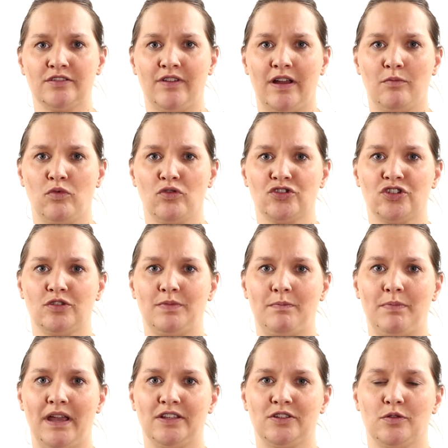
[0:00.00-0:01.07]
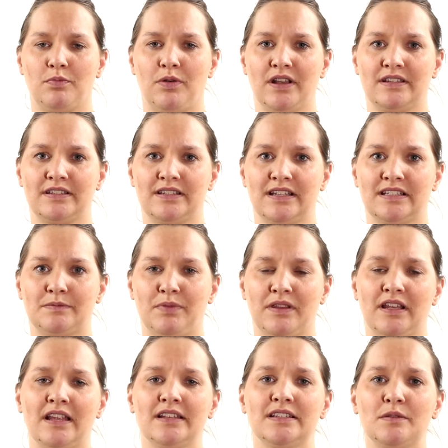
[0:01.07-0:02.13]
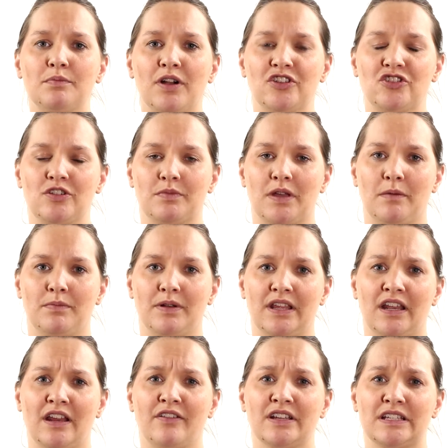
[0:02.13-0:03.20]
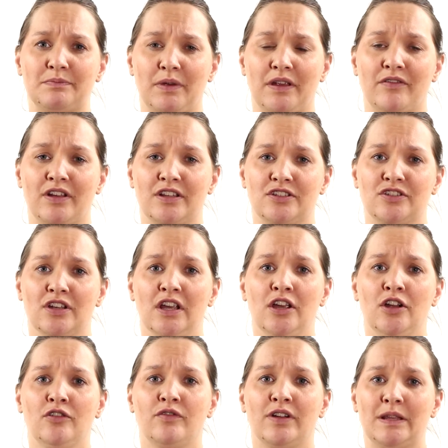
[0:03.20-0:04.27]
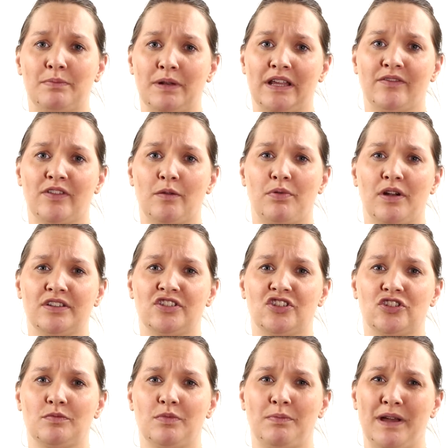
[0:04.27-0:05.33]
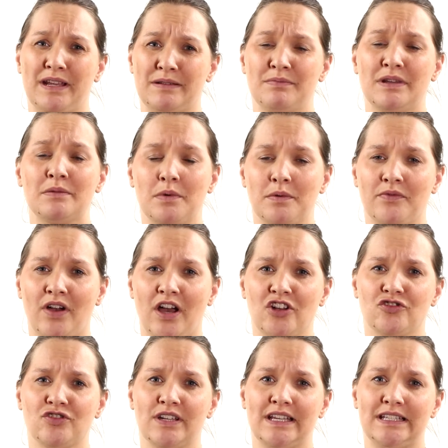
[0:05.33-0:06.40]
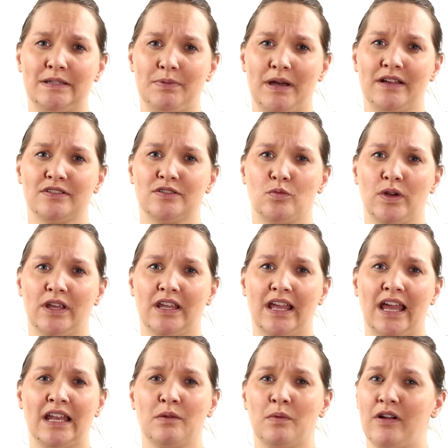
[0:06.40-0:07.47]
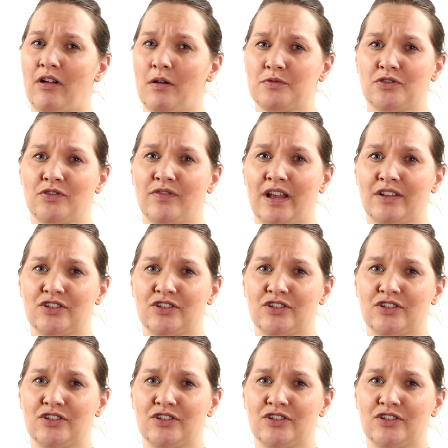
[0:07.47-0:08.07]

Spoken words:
around what should be paid to apprentices, but the London Apprenticeship Company, in our experience, really believe that apprentices should be paid a minimum of £180 a week, anywhere up to around